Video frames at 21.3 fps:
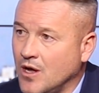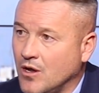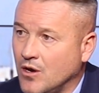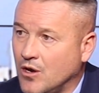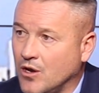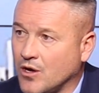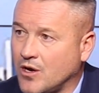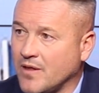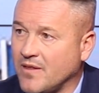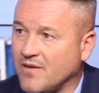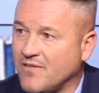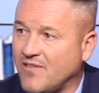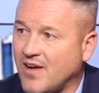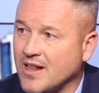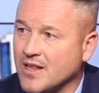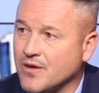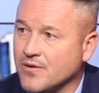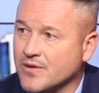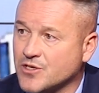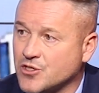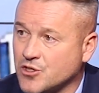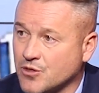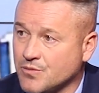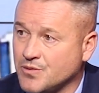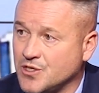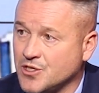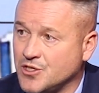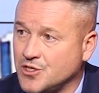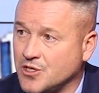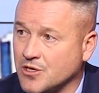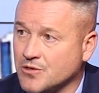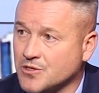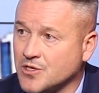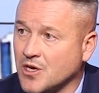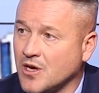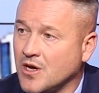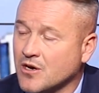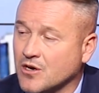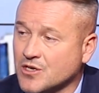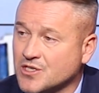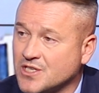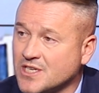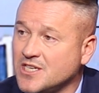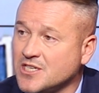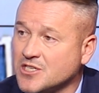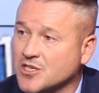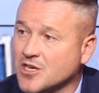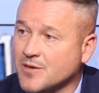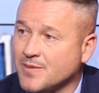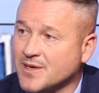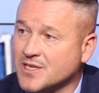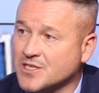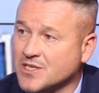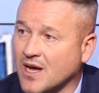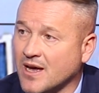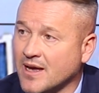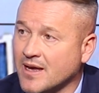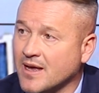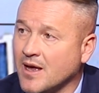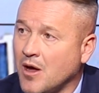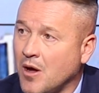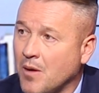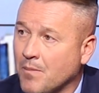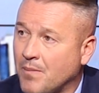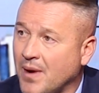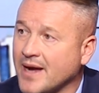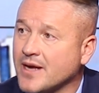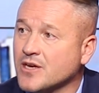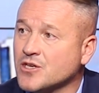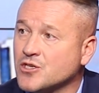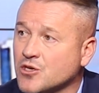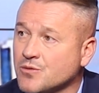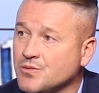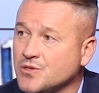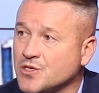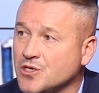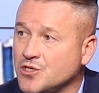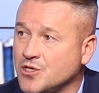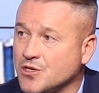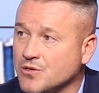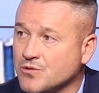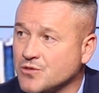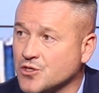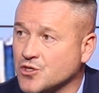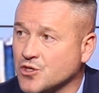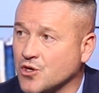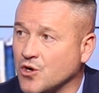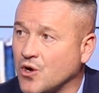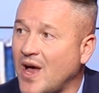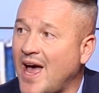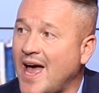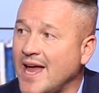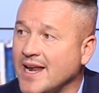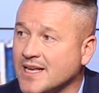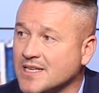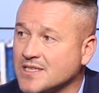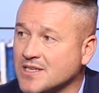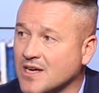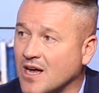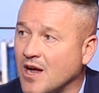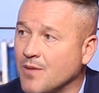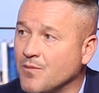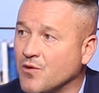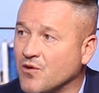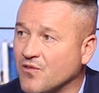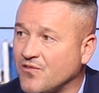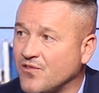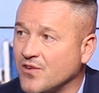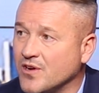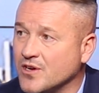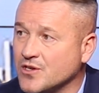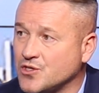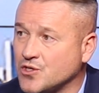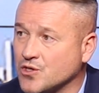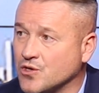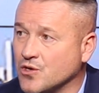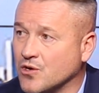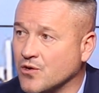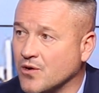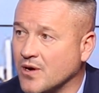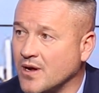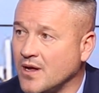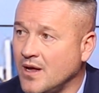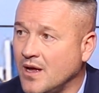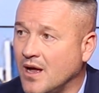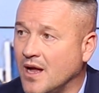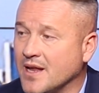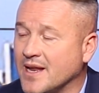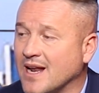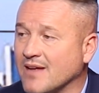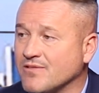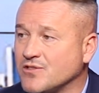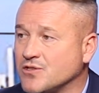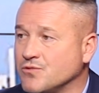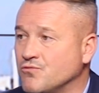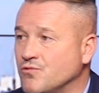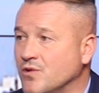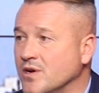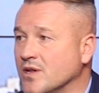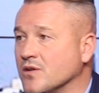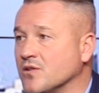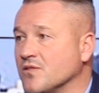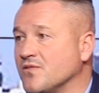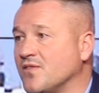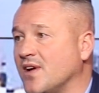Look at the value in substitutes, because this is going to be tight. Back a substitute to score any time or first scorer, and you'll have some real good